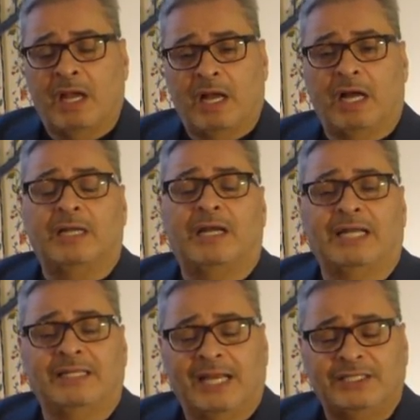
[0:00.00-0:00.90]

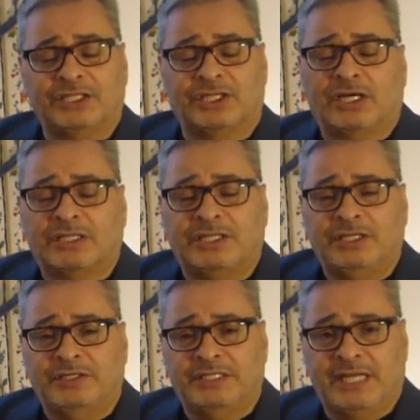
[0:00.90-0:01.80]
I'd like to talk to
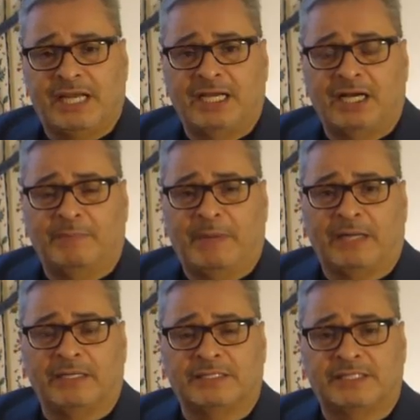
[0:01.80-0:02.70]
you today
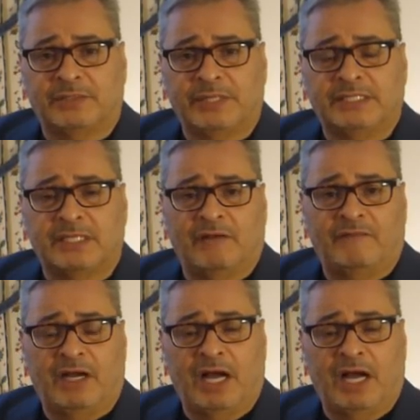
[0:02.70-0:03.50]
about a series of